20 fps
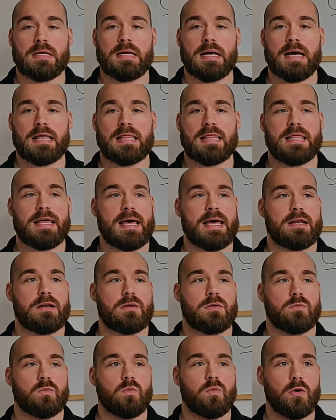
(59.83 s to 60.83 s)
and
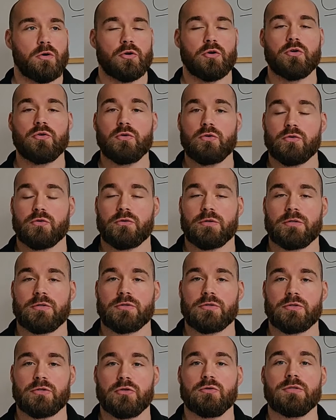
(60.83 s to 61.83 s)
then what
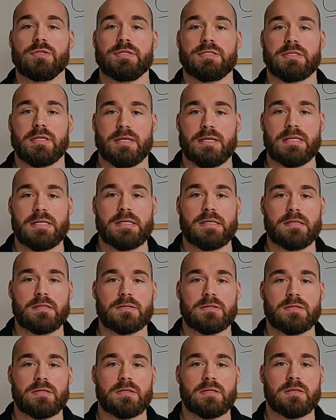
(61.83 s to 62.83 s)
nutrients you need to
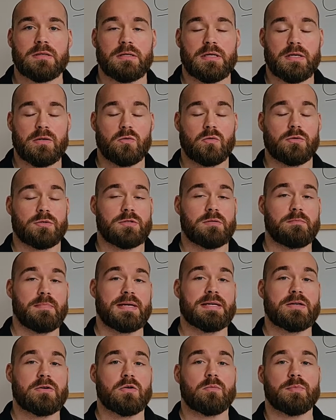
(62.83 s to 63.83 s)
eat in order to
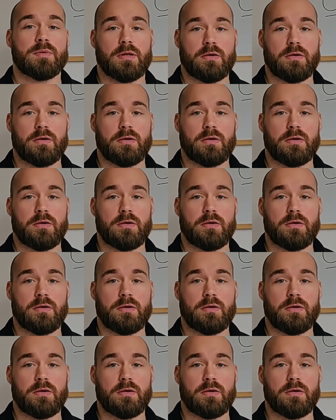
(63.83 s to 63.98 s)
make up